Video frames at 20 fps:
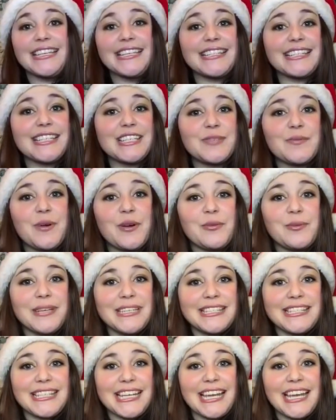this is what
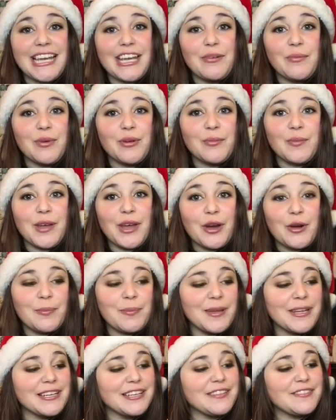we see when we
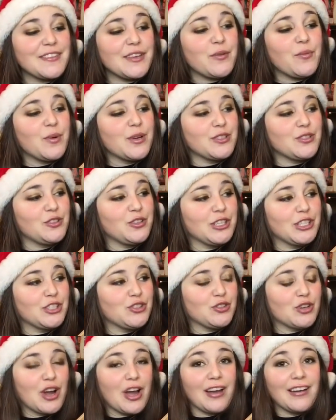open the Wizarding
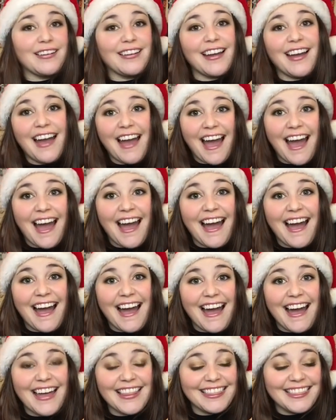Trunk.
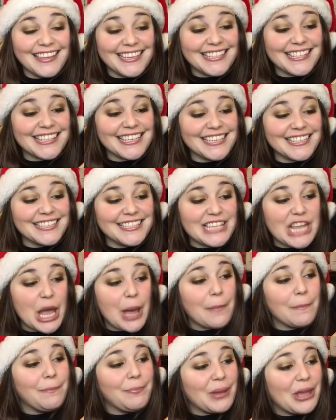This is
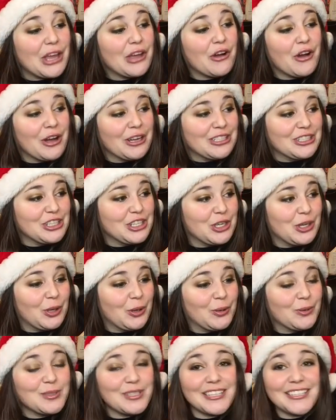beyond
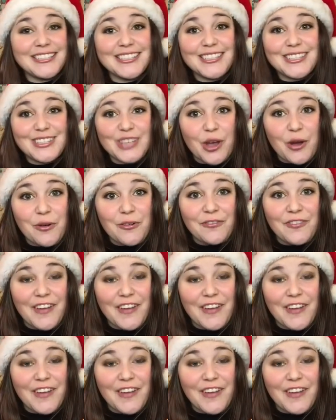cute, so